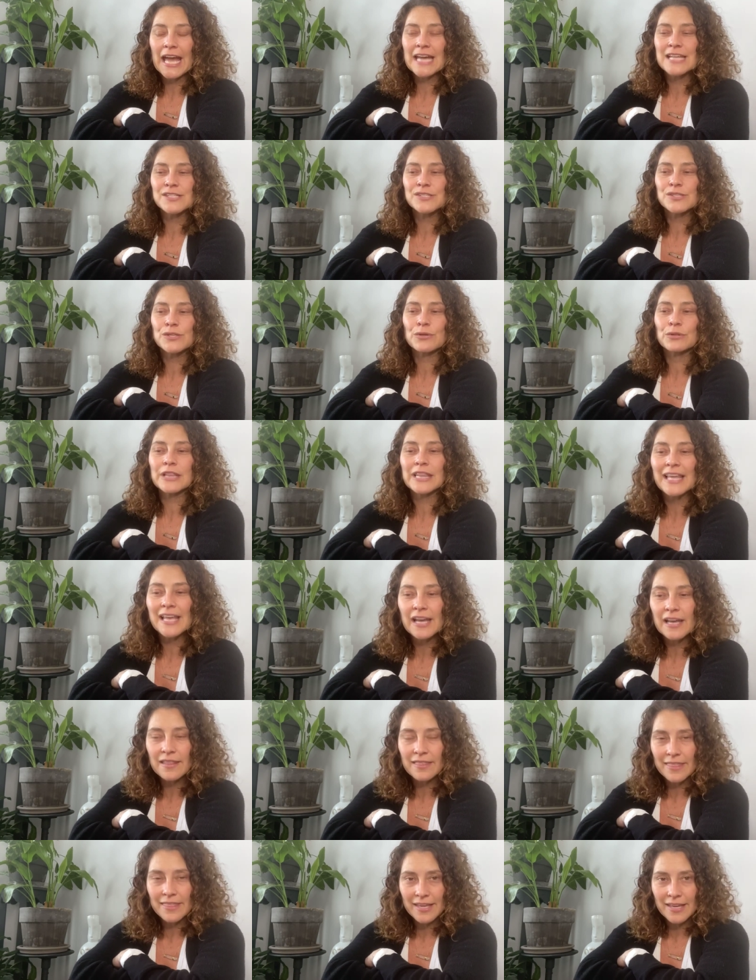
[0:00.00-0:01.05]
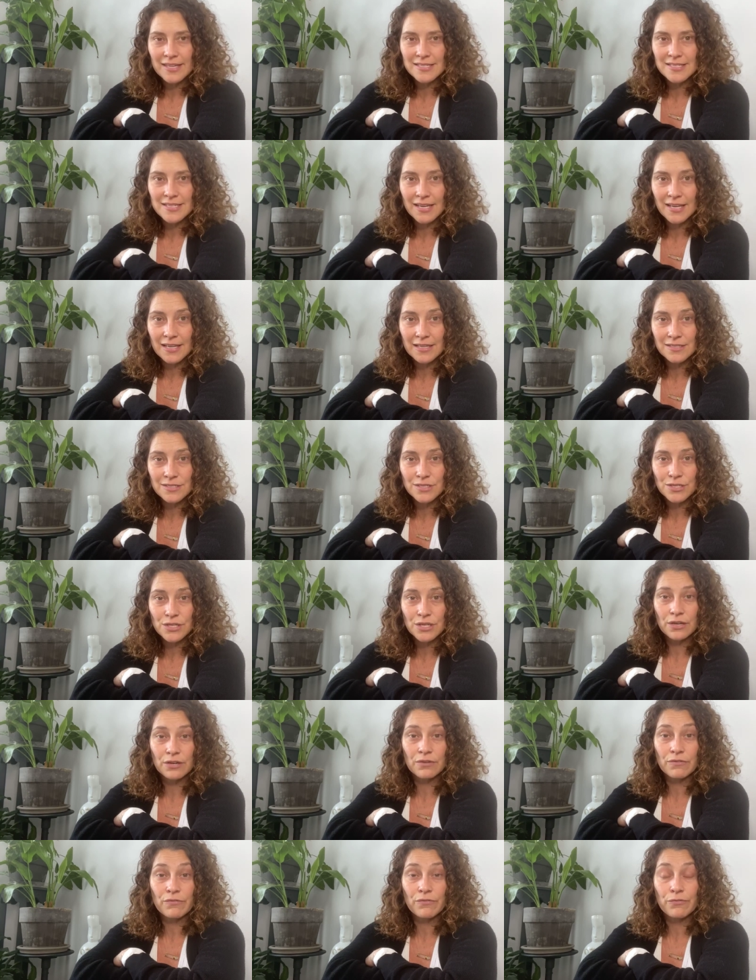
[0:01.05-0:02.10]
And so let the intention